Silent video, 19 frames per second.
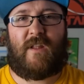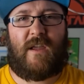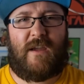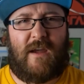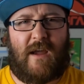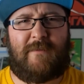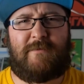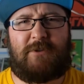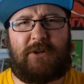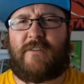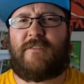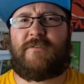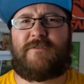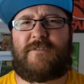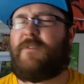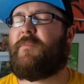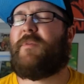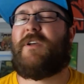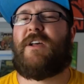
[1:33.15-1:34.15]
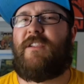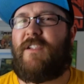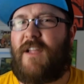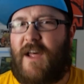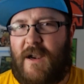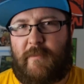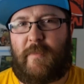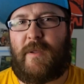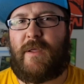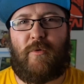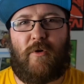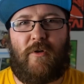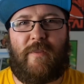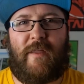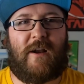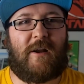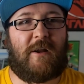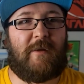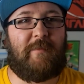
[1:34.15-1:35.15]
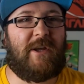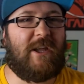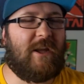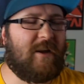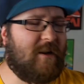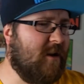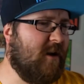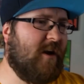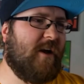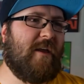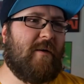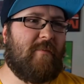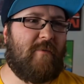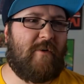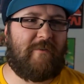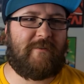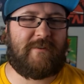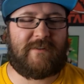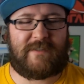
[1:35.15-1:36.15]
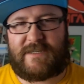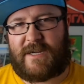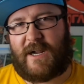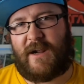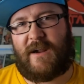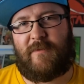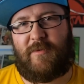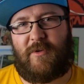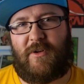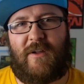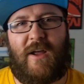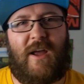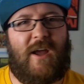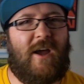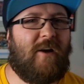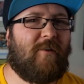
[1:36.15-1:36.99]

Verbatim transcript: I'm sure there's gonna be a lot of people that are gonna be like, oh, that movie was terrible.